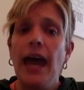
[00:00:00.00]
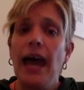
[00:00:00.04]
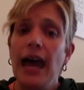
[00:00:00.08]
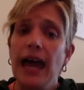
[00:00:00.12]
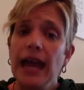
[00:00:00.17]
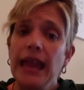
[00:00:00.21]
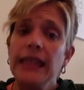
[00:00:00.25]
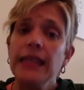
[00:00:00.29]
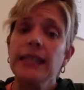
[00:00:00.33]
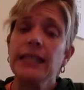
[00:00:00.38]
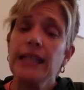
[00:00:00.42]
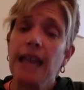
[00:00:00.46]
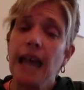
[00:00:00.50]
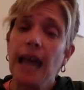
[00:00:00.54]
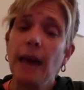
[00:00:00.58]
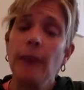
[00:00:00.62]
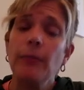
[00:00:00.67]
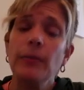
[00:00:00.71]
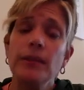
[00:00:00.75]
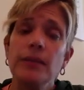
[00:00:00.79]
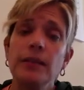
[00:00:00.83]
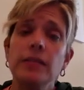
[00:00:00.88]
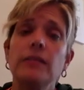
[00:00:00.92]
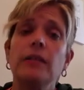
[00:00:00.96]
And this
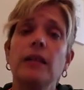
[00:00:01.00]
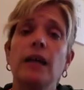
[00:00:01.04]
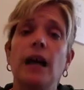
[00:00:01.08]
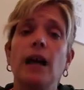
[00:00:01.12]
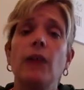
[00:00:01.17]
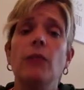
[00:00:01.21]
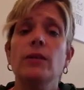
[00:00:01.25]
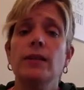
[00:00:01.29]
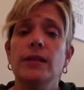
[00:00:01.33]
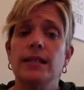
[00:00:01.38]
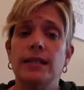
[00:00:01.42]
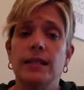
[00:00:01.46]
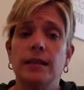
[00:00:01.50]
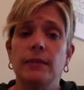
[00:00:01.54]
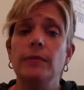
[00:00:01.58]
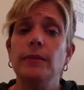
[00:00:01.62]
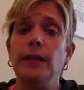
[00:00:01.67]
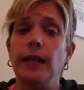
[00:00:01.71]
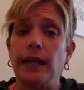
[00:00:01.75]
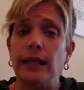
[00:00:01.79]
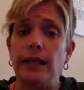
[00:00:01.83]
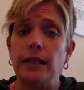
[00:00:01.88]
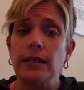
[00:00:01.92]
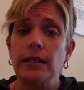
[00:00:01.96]
happens a lot with
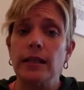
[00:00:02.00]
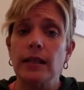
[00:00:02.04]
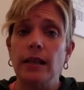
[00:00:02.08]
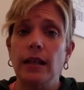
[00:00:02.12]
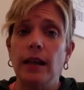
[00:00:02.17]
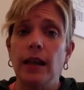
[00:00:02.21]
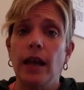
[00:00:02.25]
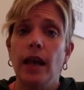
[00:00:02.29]
siblings.